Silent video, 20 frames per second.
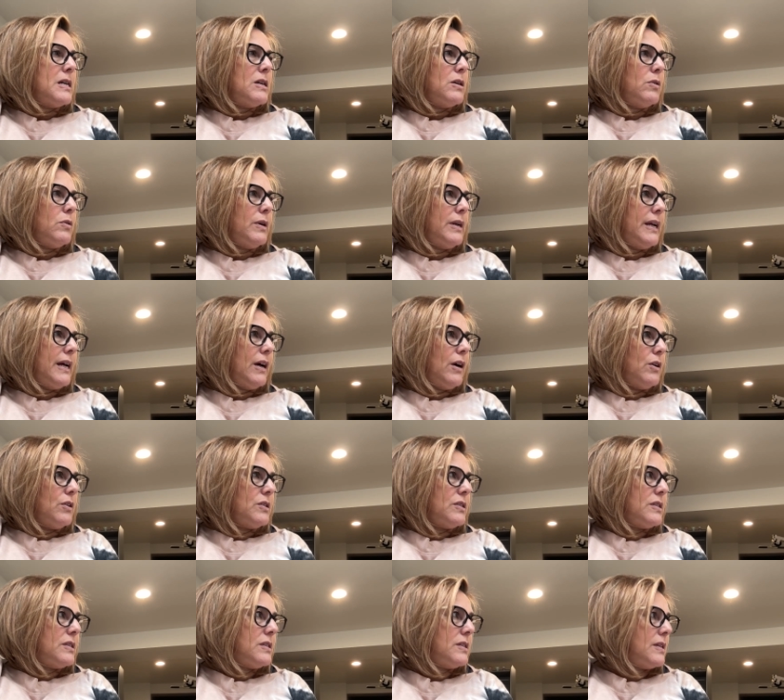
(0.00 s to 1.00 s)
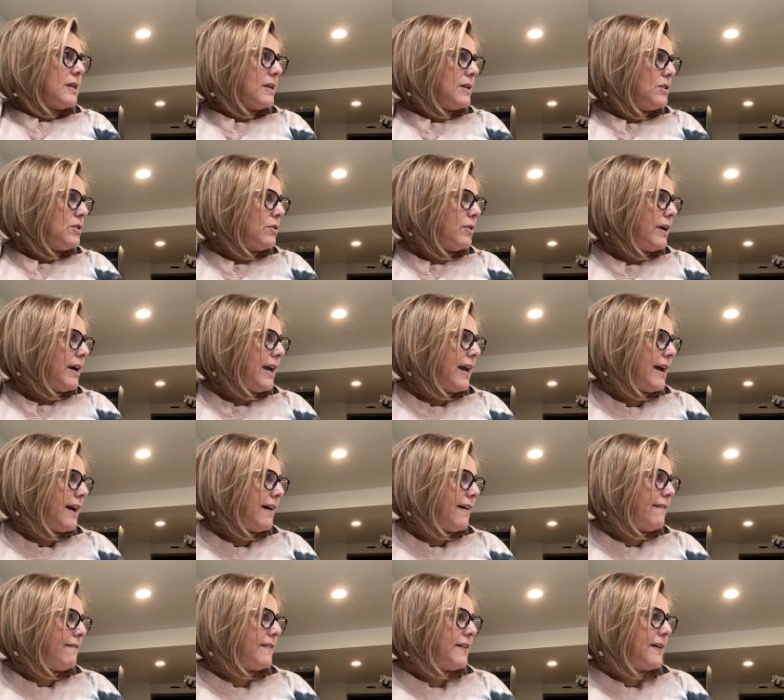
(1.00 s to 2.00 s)
what else do I
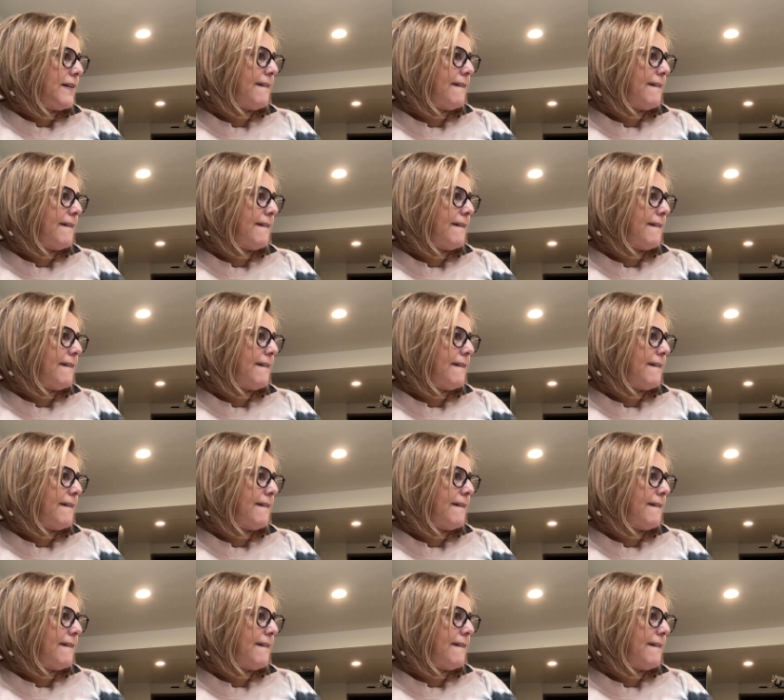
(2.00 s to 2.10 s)
have?